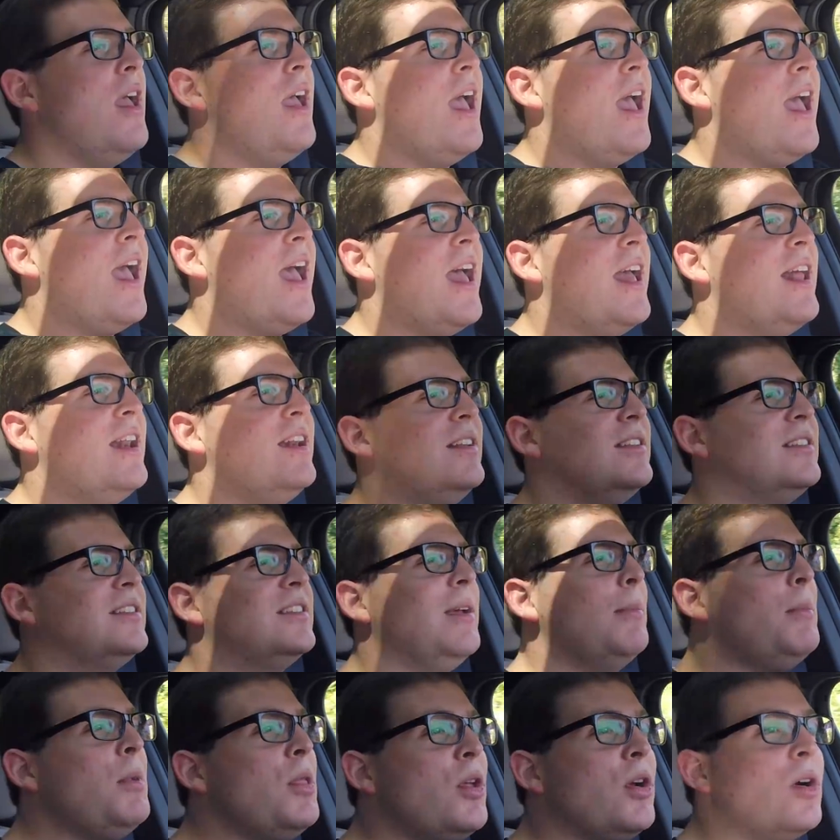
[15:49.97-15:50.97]
and
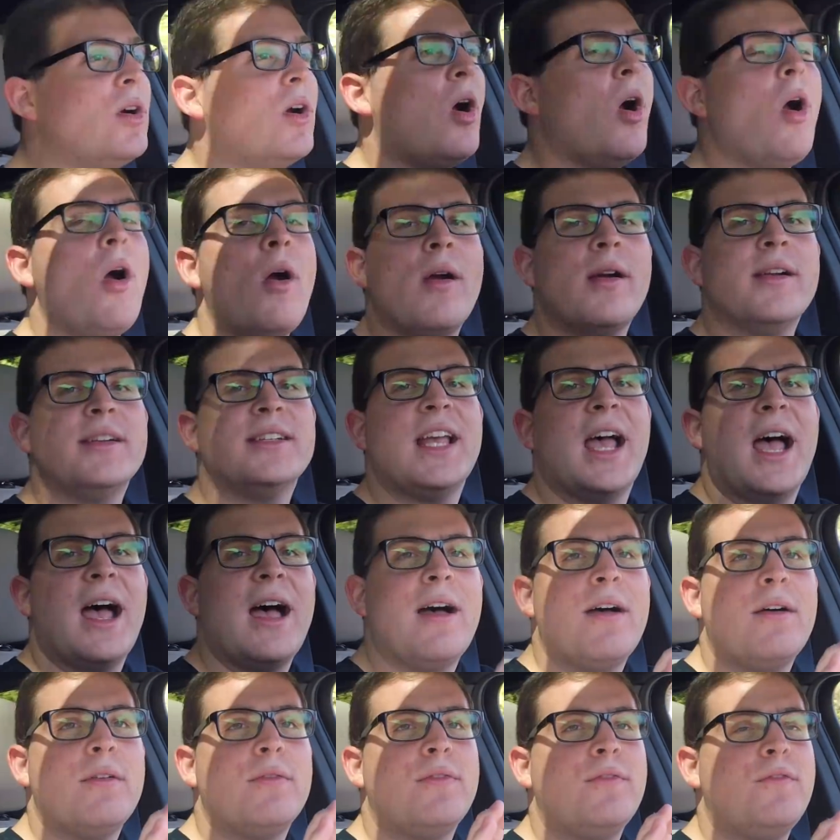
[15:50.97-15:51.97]
some of their cars
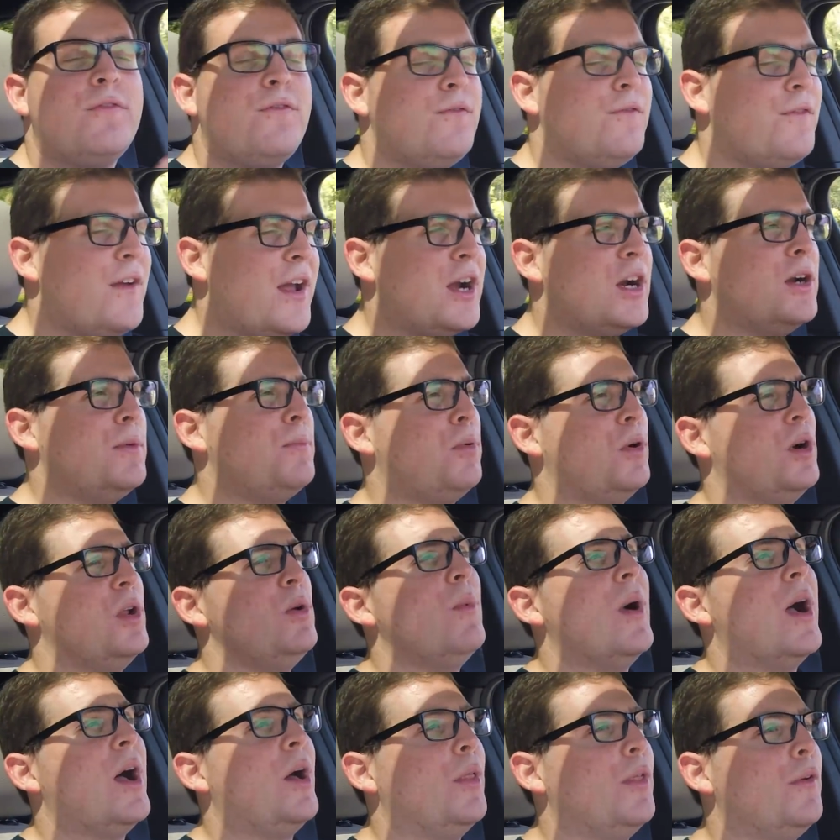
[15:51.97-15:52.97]
have fared pretty
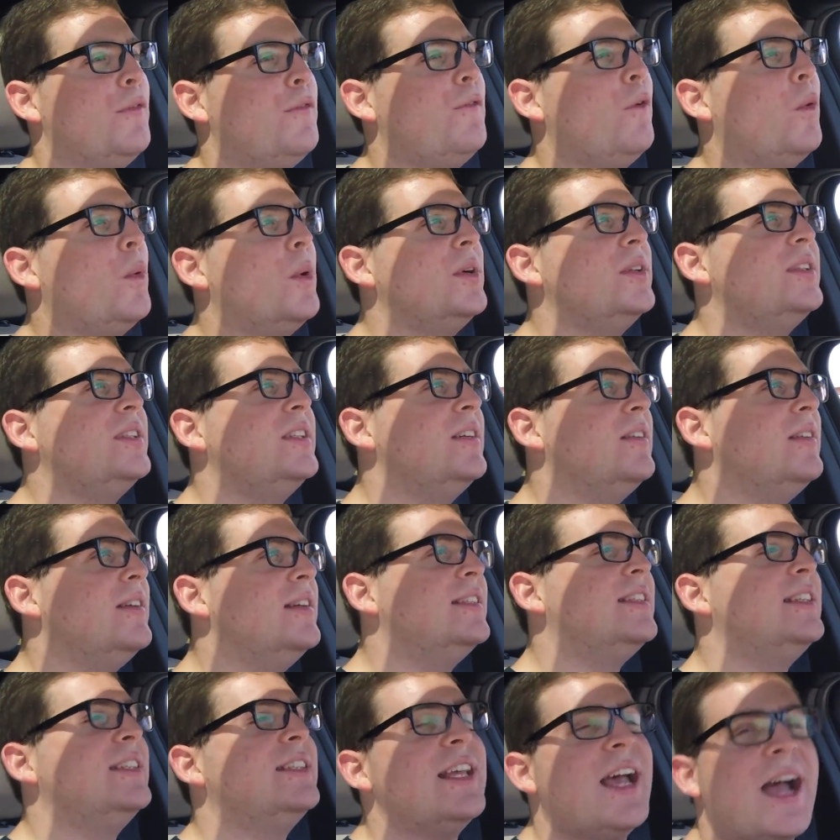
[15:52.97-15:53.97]
well. The 4
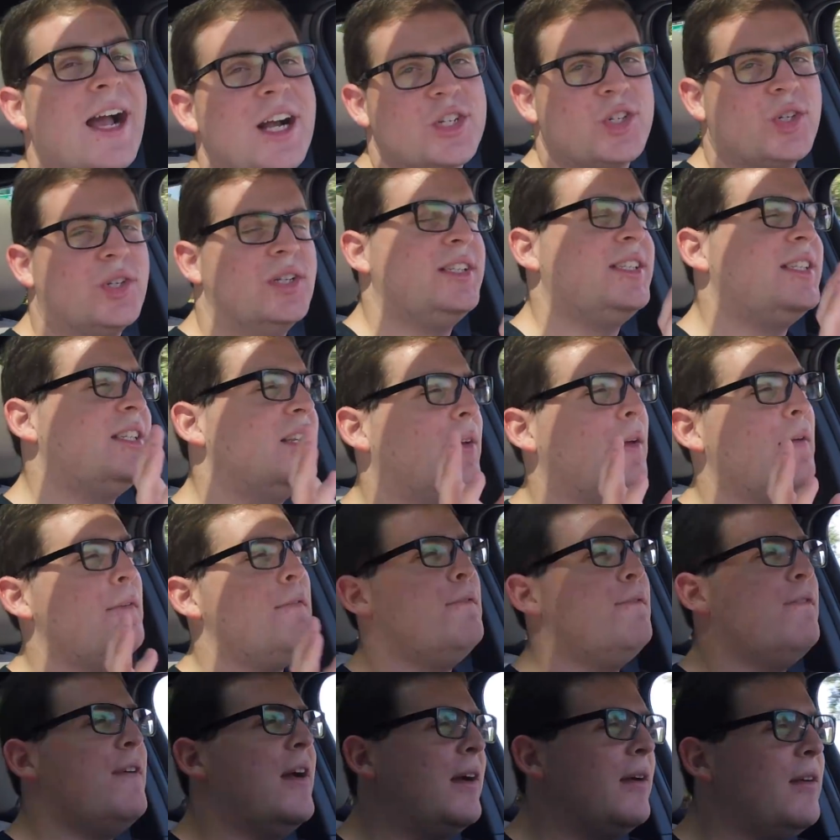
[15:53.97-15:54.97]
Series is actually still a
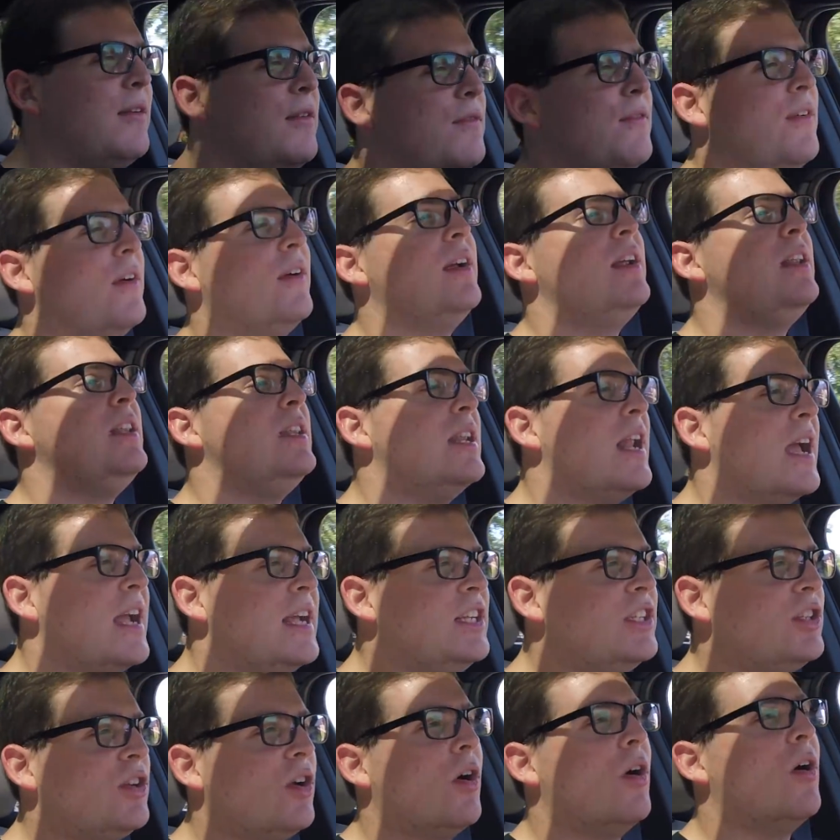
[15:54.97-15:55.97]
very
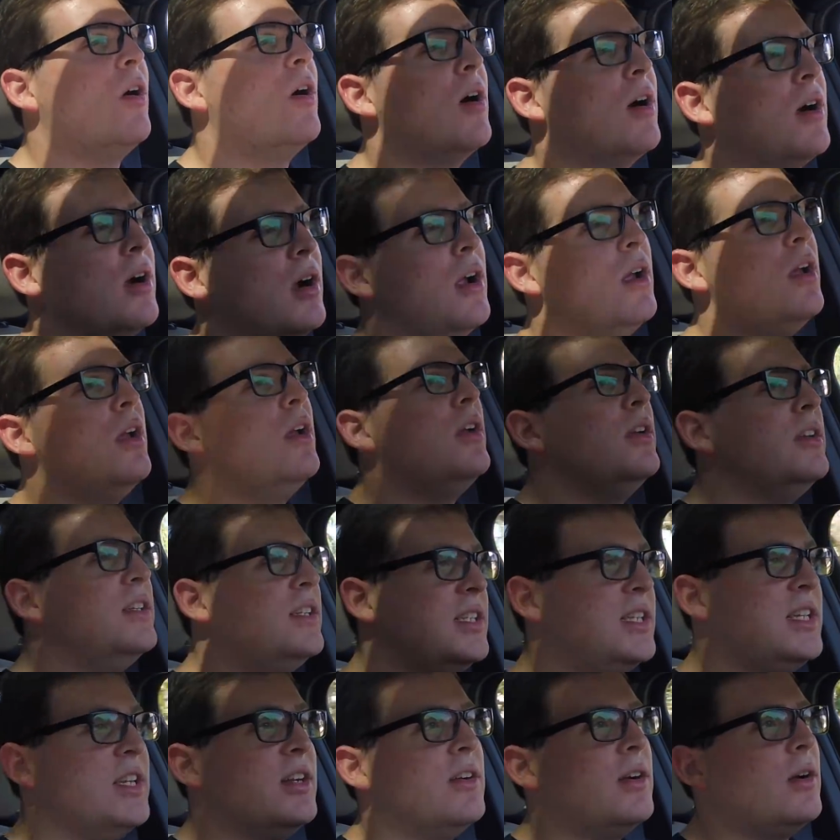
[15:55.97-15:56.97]
nice car
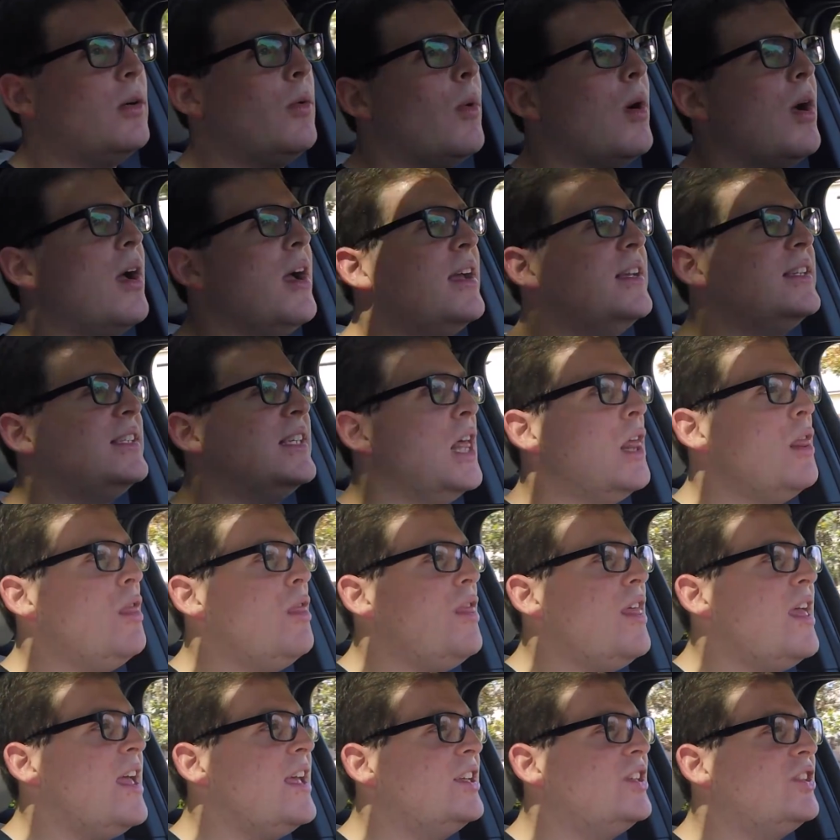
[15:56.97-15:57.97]
steering wise.
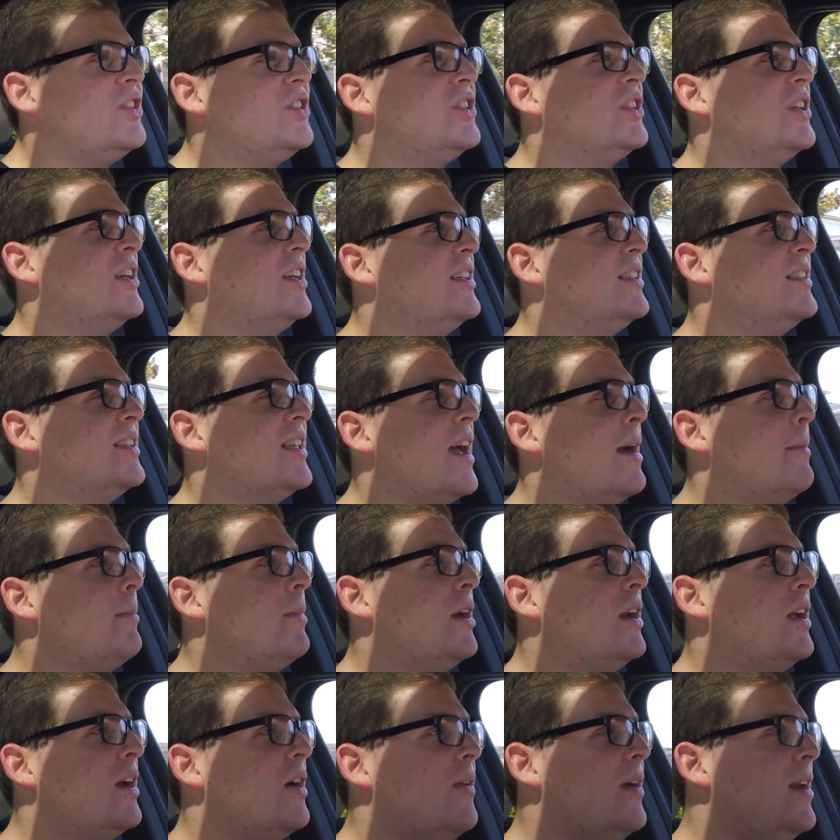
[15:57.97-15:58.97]
This just, I'm
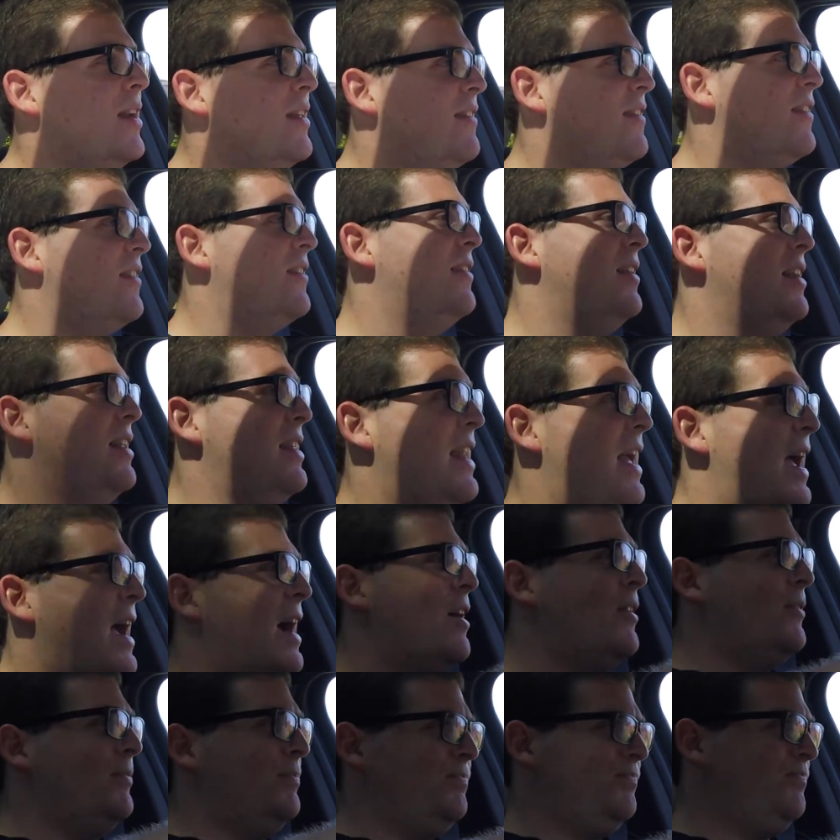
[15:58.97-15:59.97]
gonna go ahead and turn in
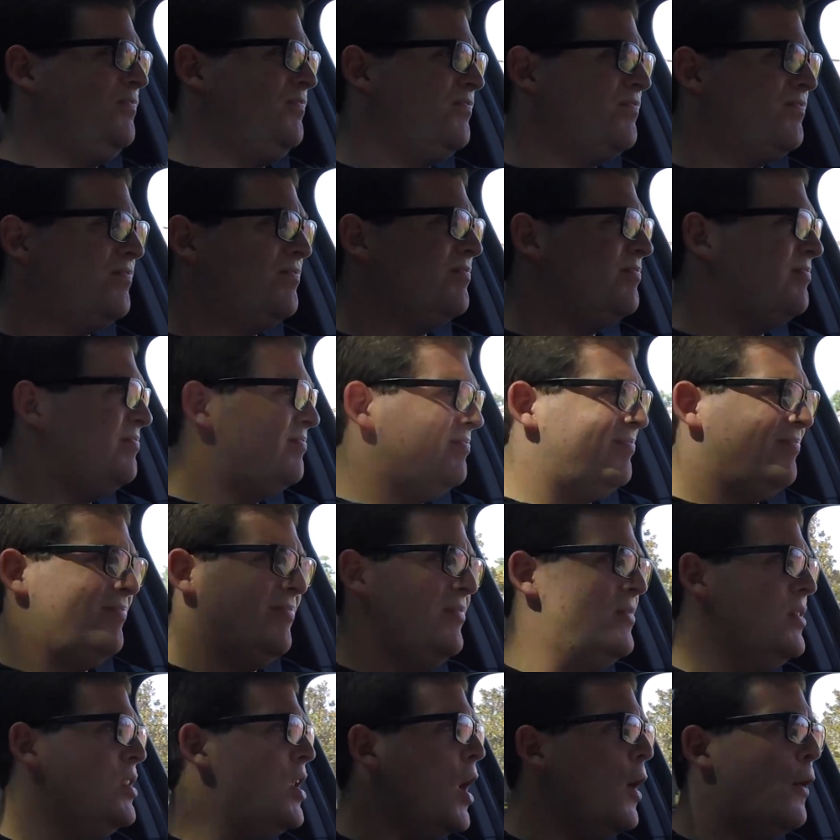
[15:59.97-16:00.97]
now.
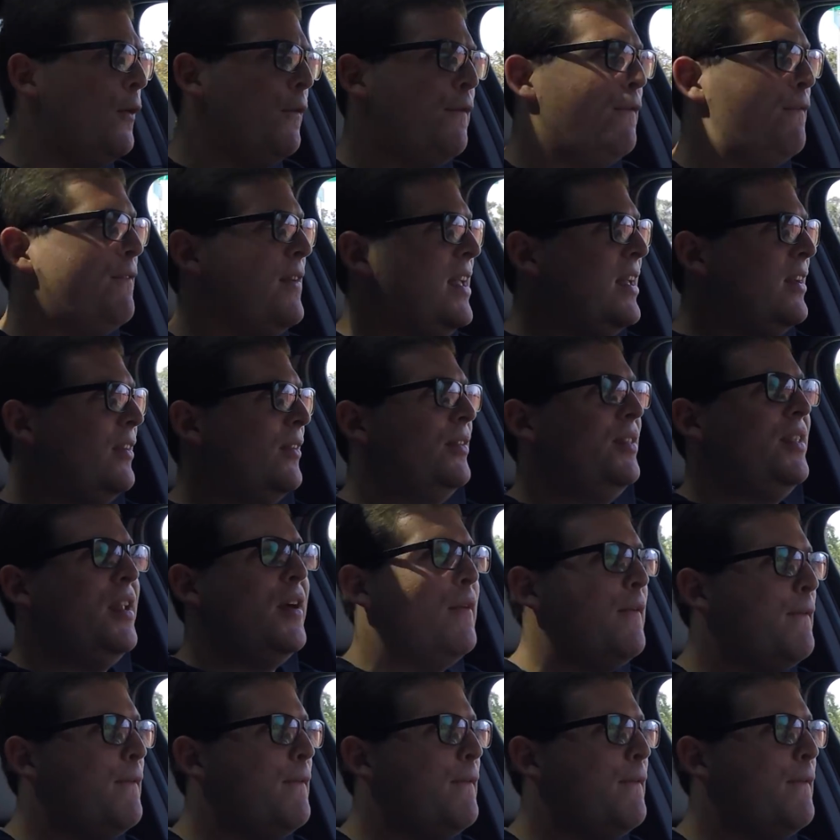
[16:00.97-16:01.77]
No feel, no